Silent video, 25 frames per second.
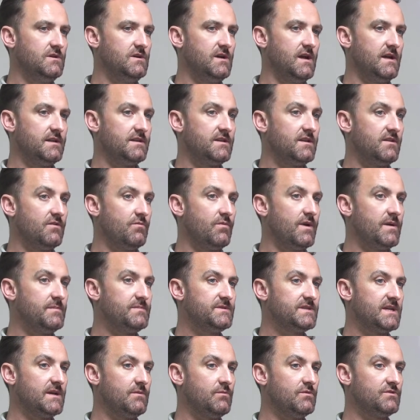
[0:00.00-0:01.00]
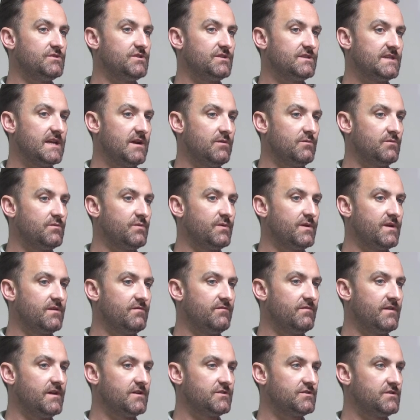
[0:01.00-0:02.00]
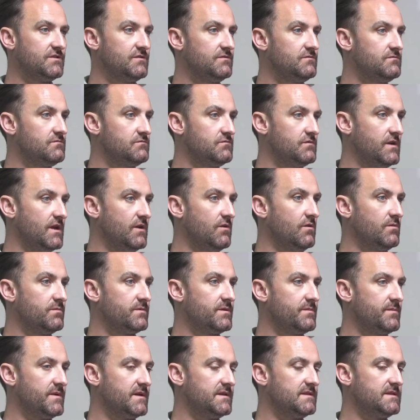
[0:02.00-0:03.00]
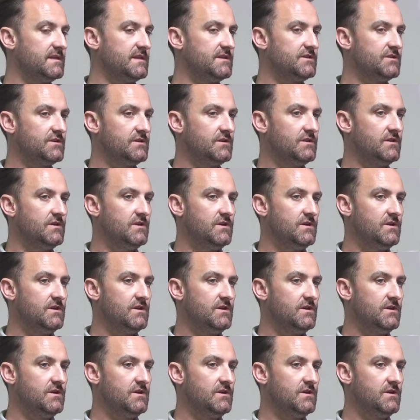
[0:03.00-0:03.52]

into the website, which has helped with conversion rate optimization.